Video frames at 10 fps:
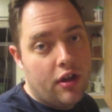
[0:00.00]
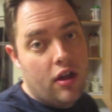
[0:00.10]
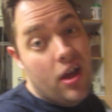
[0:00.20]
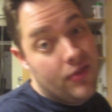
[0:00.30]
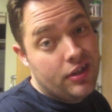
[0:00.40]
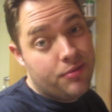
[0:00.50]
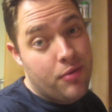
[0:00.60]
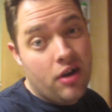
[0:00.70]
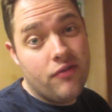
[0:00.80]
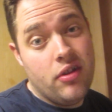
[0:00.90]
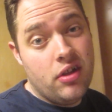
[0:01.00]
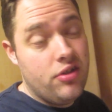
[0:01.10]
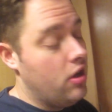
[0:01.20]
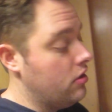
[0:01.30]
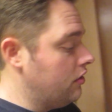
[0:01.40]
I'll have that tomorrow for lunch
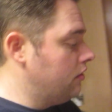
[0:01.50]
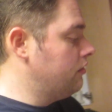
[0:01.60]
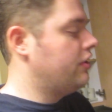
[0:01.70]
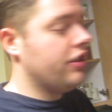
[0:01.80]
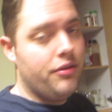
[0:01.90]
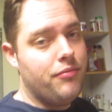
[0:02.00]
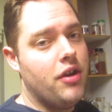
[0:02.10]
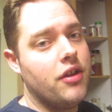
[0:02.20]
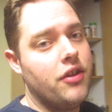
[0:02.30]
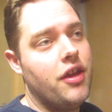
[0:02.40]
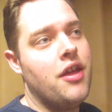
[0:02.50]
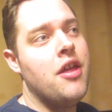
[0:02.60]
also, chicken and broccoli.